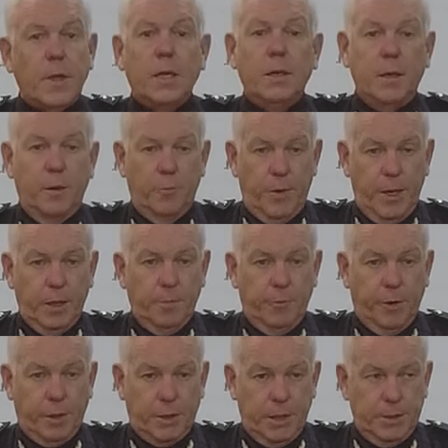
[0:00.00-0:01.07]
No, random
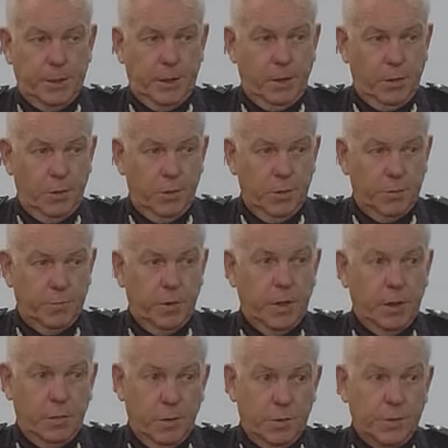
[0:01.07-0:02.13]
drug testing occurs
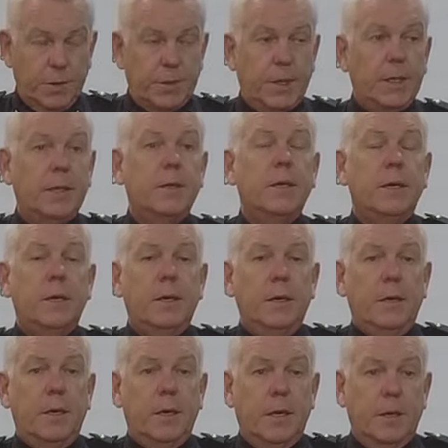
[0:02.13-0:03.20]
right across the
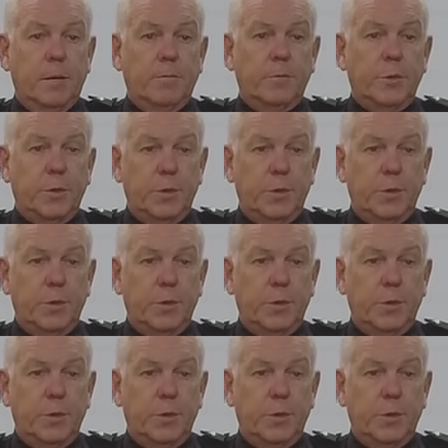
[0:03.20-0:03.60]
state.